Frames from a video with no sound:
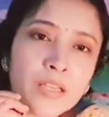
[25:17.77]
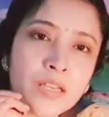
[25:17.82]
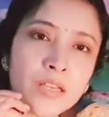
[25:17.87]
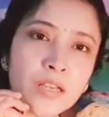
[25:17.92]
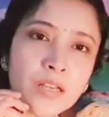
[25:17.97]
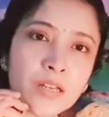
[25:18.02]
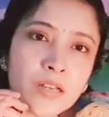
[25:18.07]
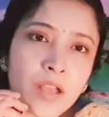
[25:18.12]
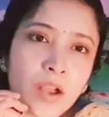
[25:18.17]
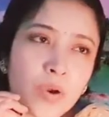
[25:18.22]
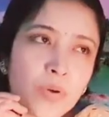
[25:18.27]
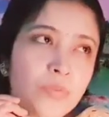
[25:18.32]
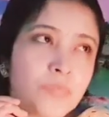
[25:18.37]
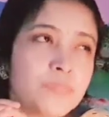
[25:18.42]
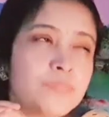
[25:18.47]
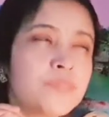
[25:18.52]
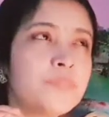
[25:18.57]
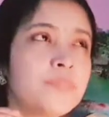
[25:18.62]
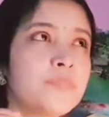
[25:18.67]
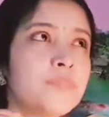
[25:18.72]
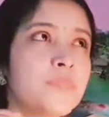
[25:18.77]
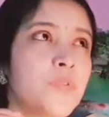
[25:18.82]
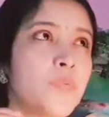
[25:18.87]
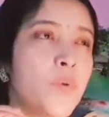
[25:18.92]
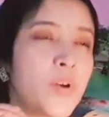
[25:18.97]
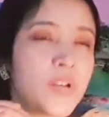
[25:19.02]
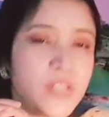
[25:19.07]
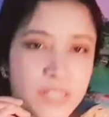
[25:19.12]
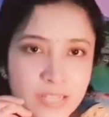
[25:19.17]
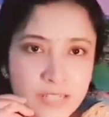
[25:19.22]
Now
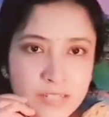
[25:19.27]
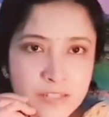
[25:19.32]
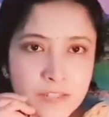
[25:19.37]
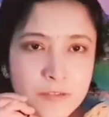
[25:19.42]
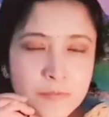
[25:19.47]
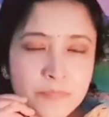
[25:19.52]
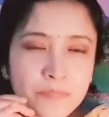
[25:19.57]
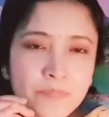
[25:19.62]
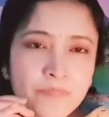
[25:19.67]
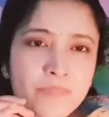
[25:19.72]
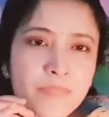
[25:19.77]
what else?